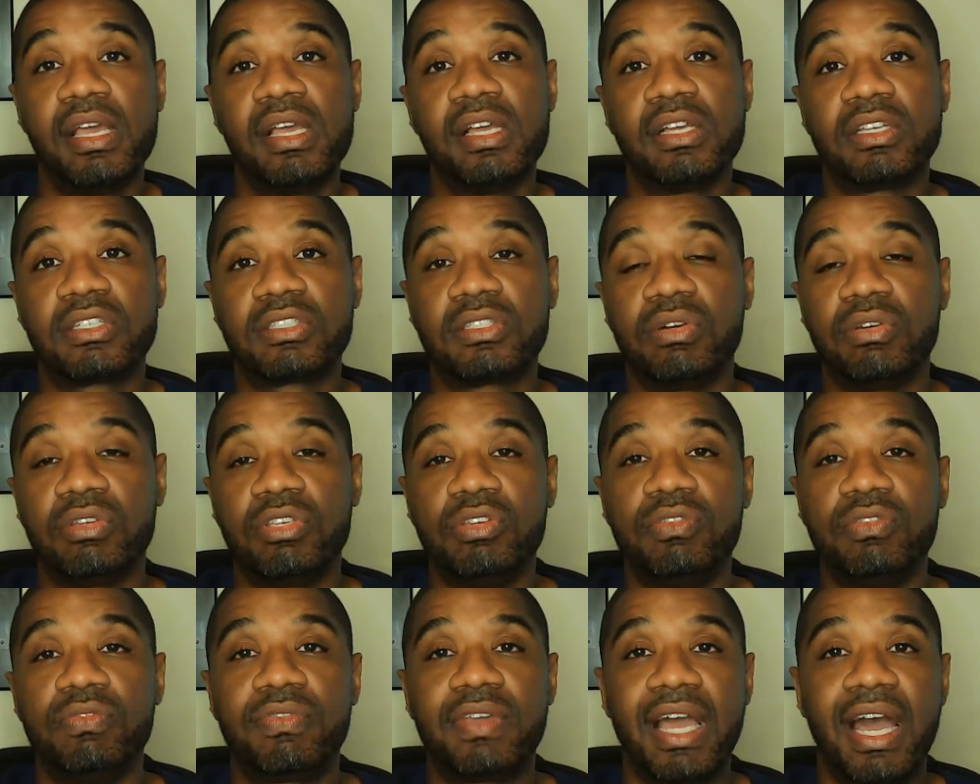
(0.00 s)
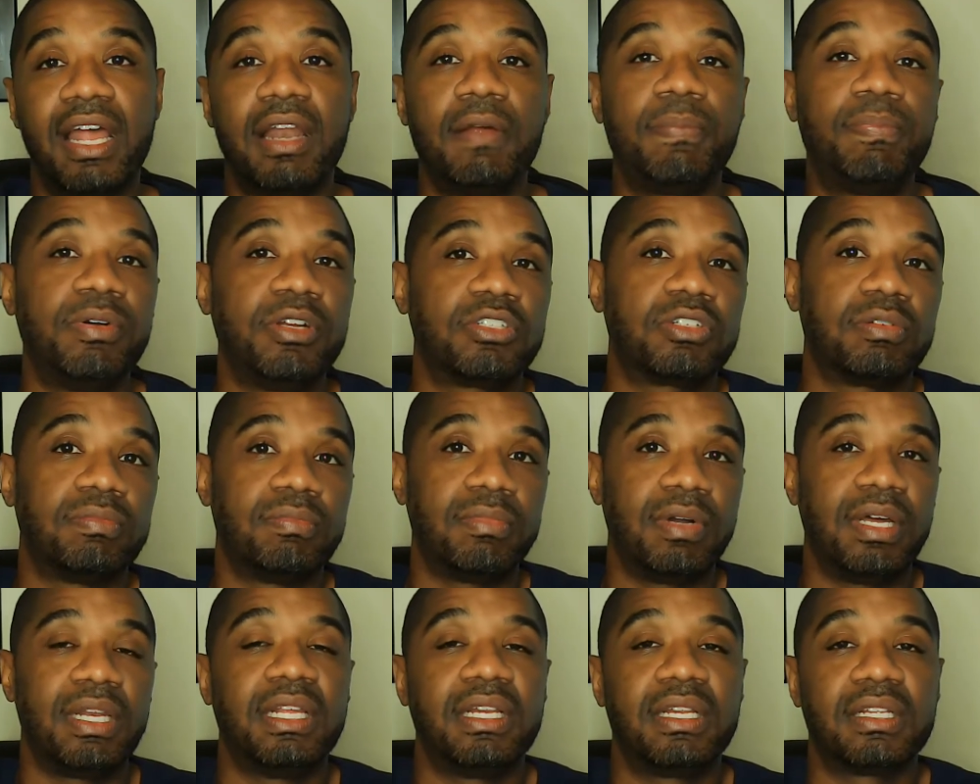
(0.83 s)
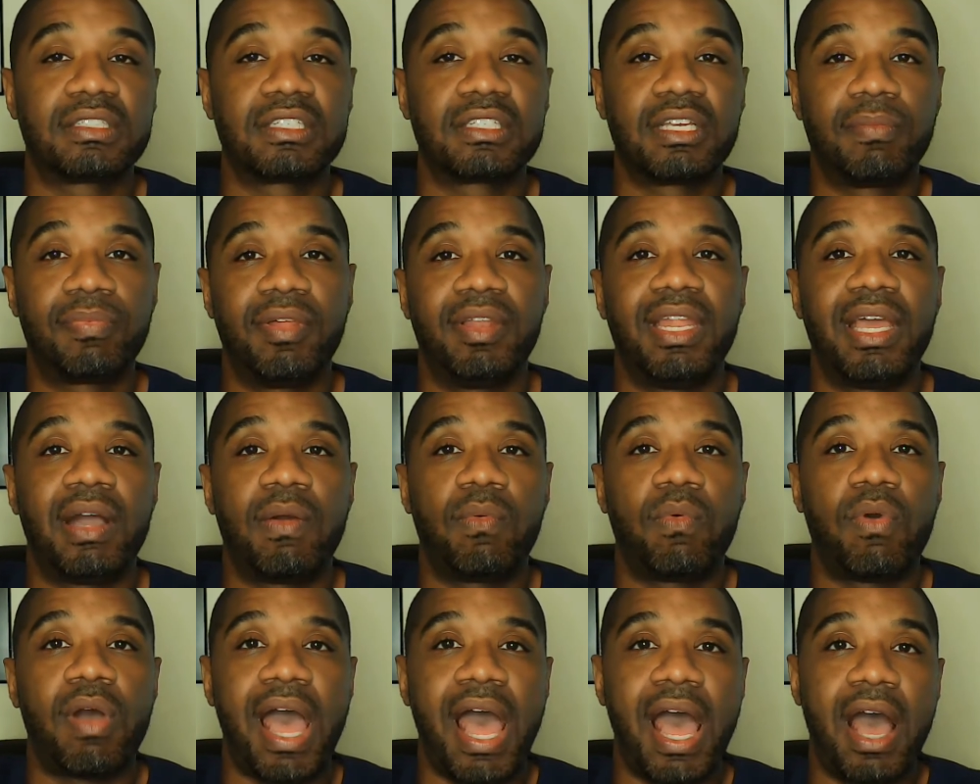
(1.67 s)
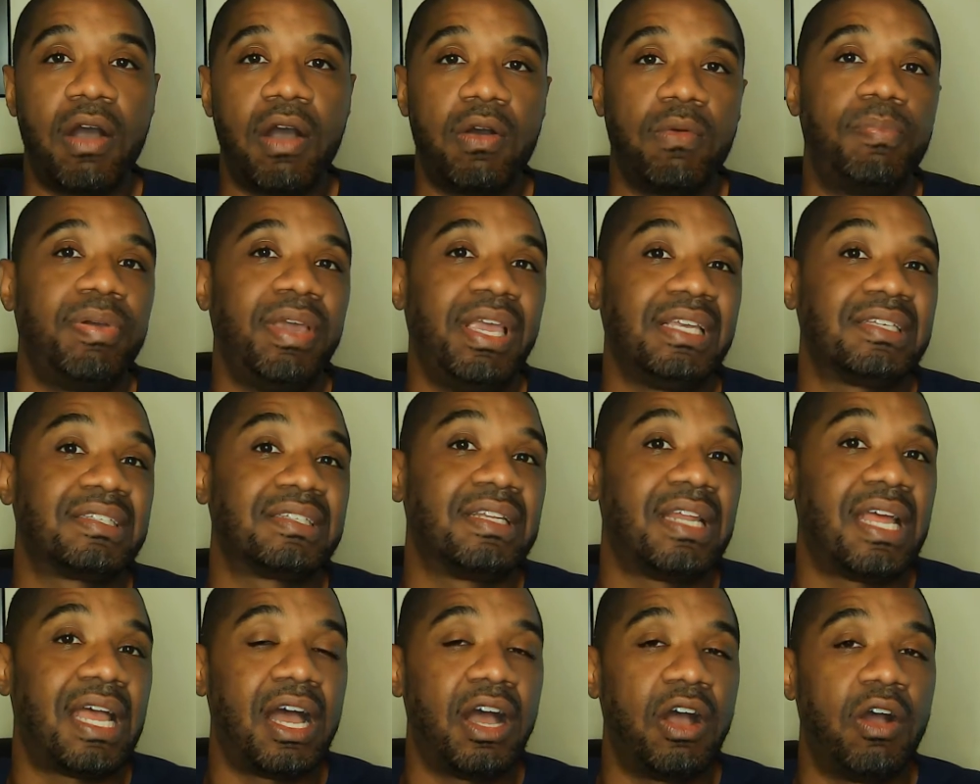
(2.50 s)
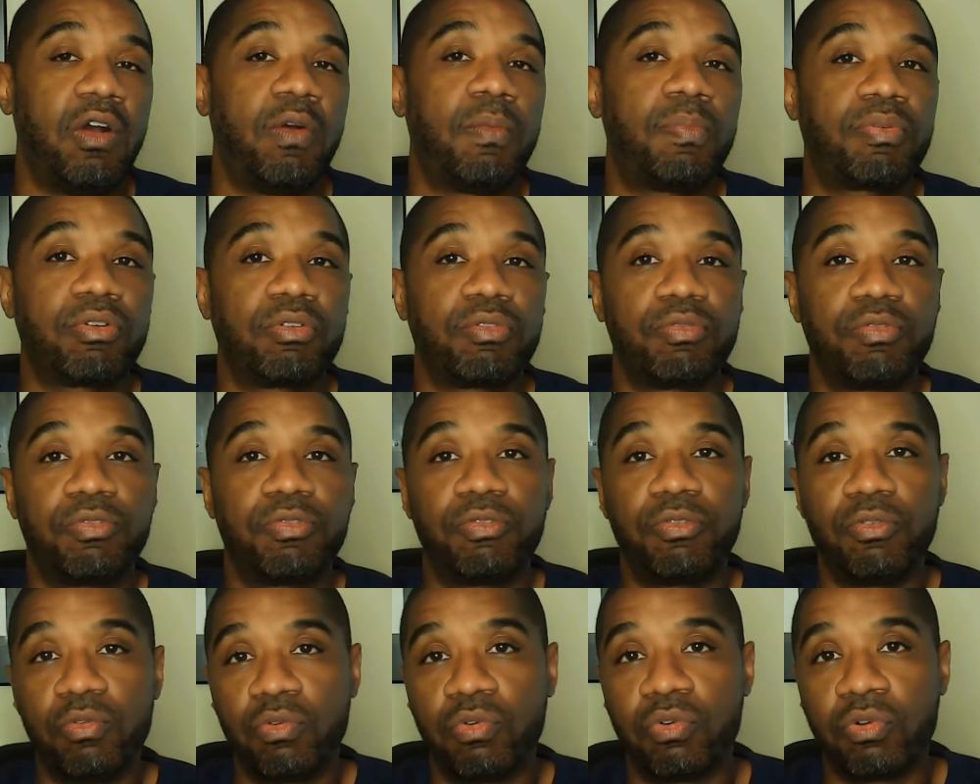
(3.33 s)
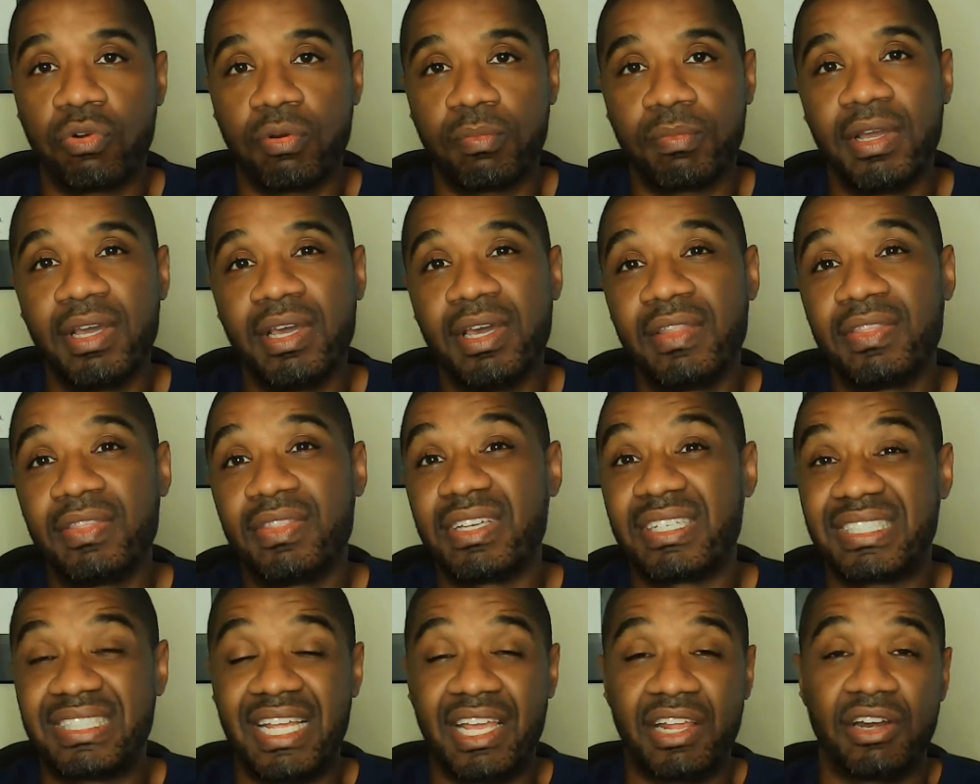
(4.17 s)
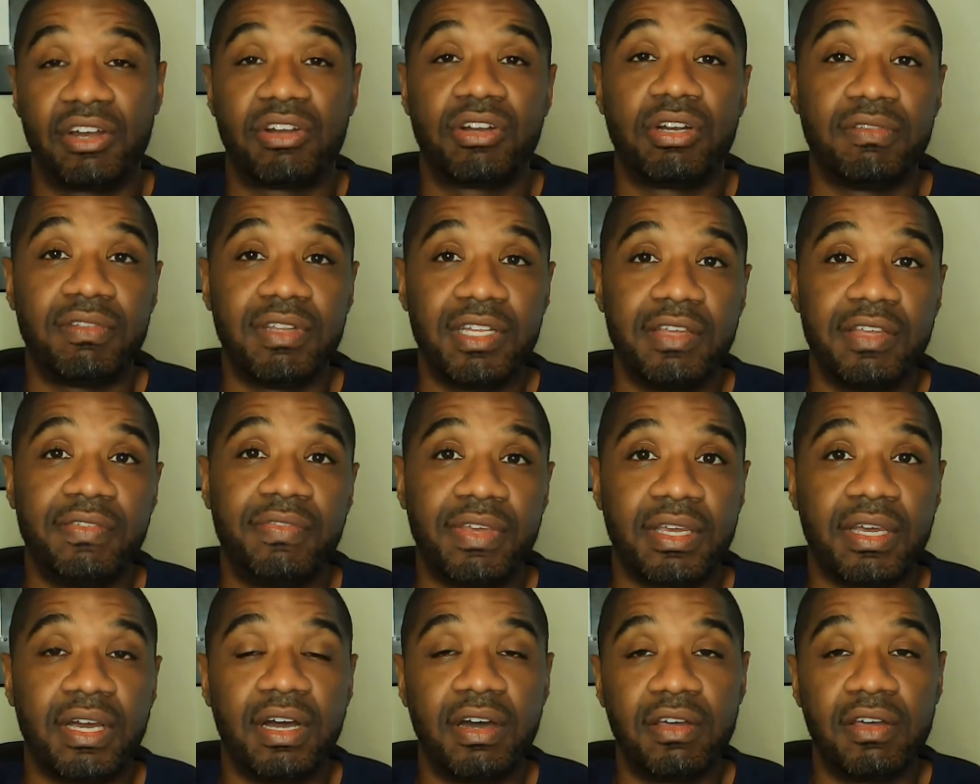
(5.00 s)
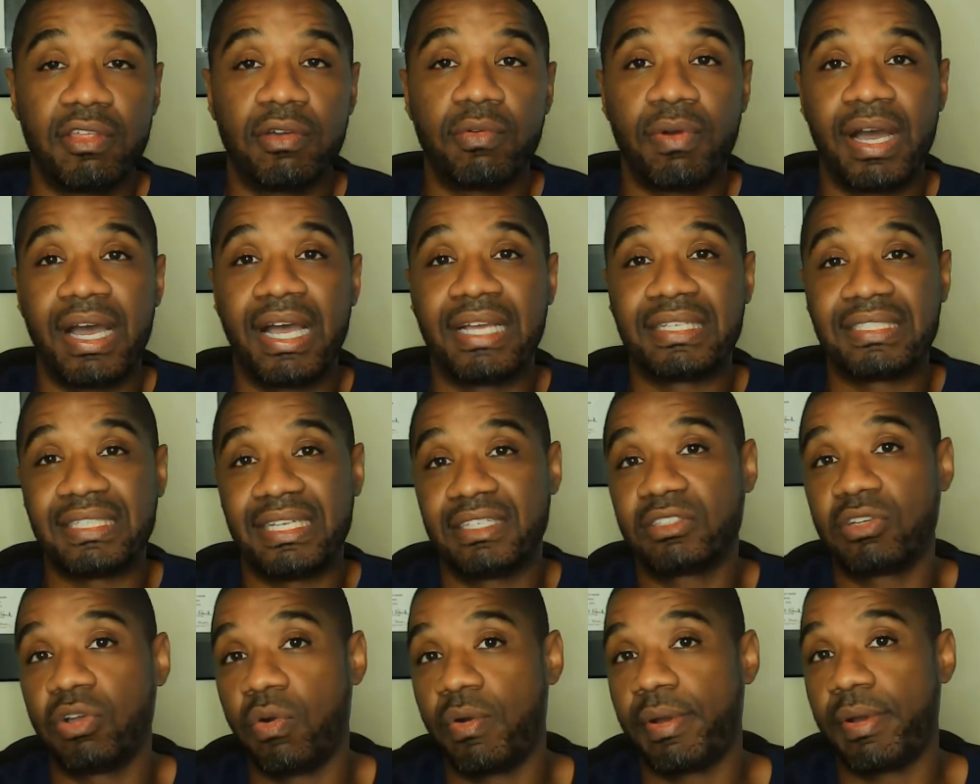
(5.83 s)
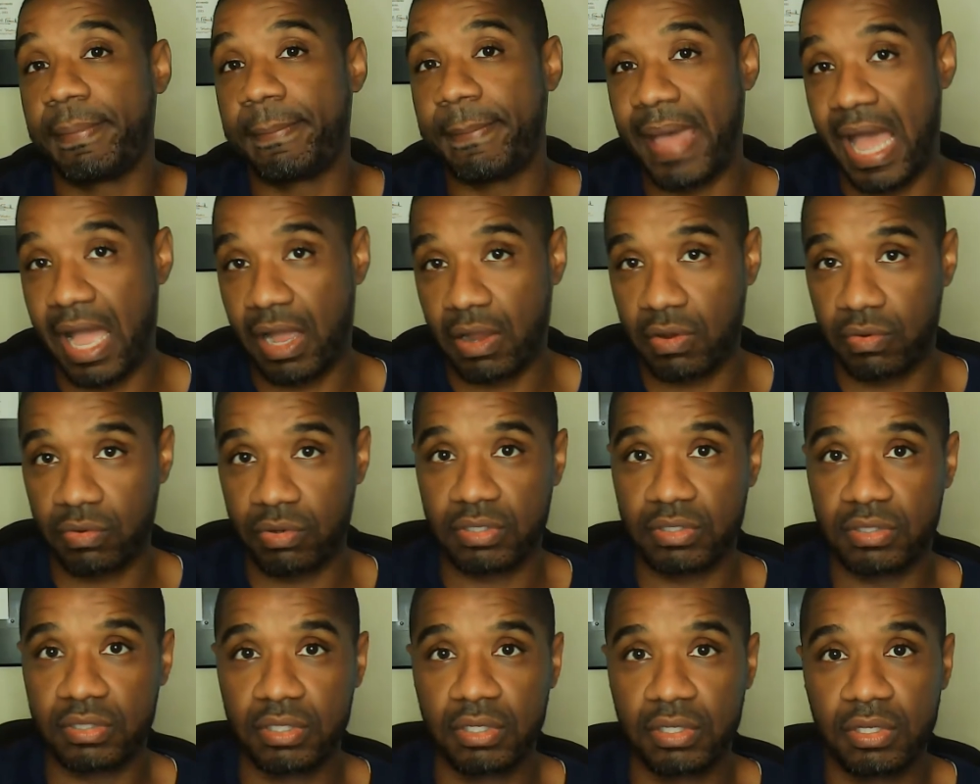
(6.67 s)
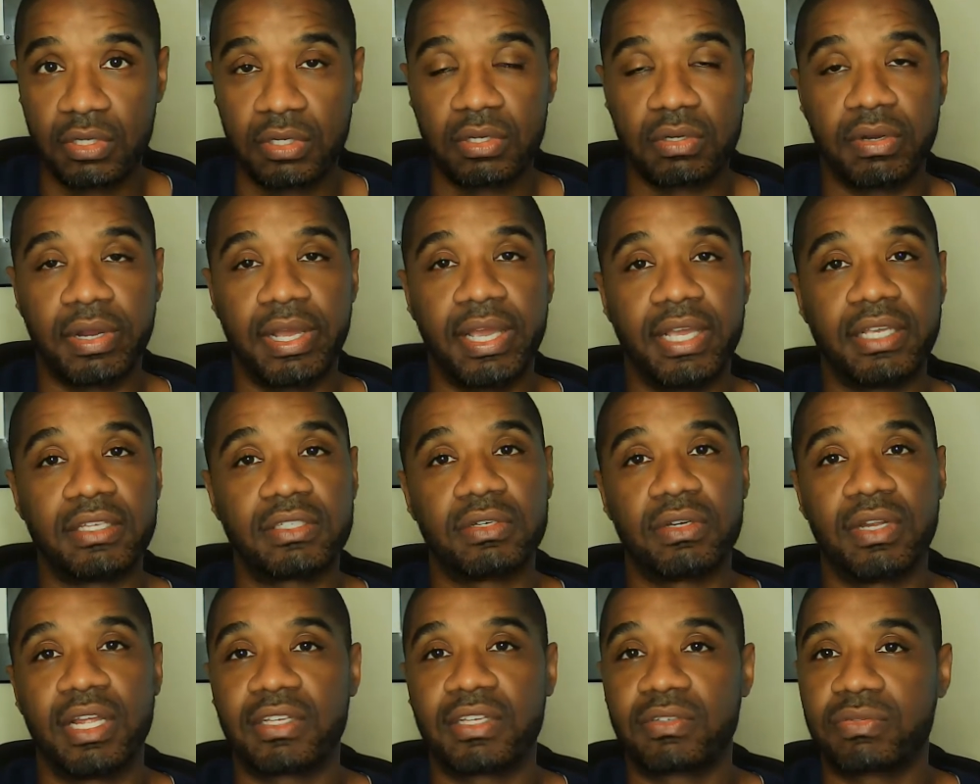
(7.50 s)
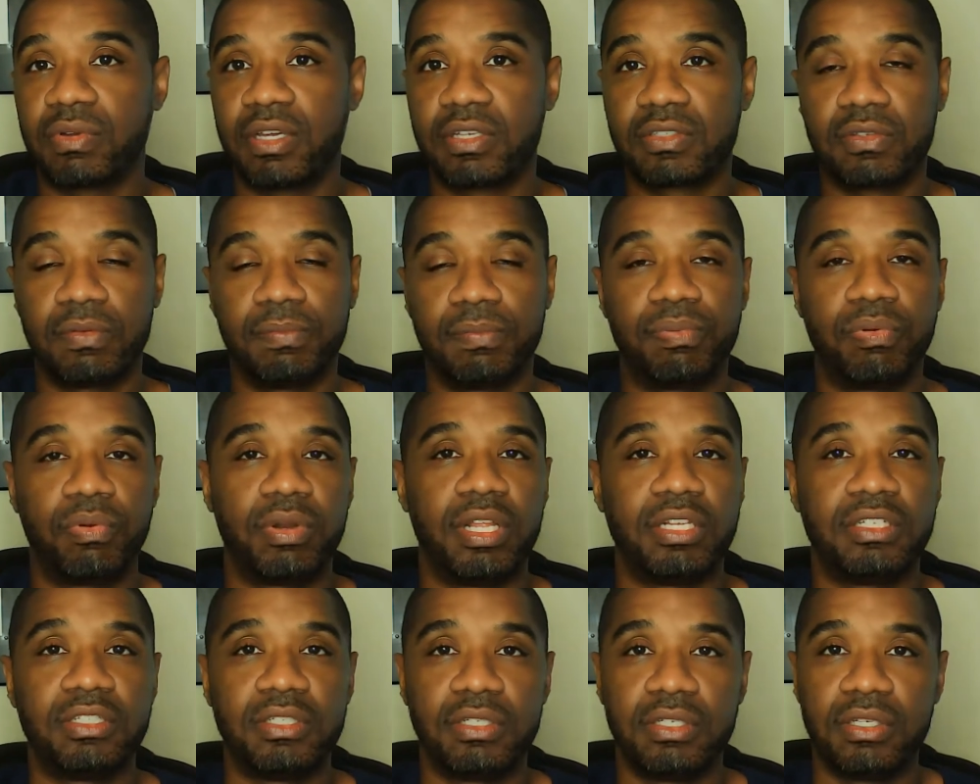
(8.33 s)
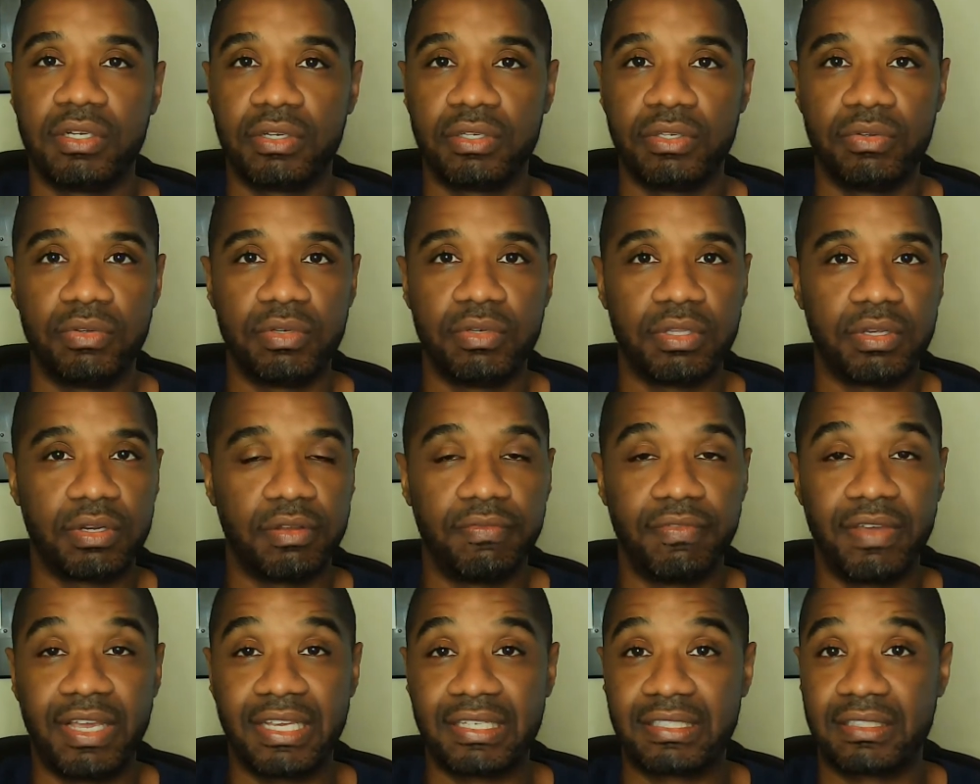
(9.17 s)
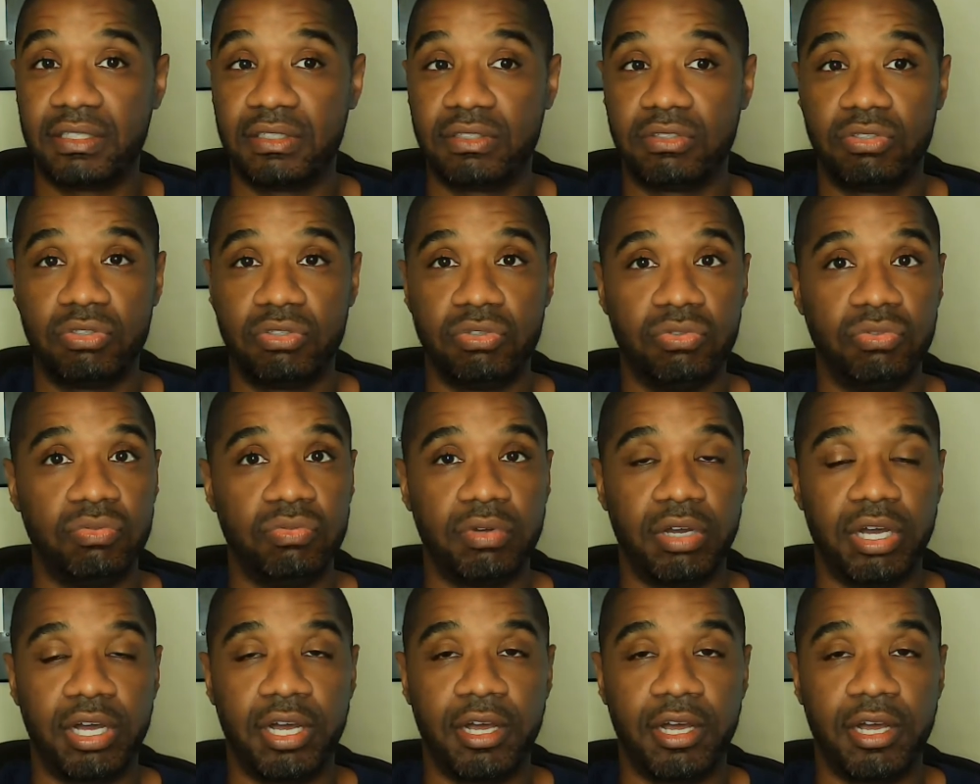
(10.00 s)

So you've got to put your money into something that will outpace and outperform the standard of living. Otherwise, it's going backwards, right? So that's why it's important that you either invest into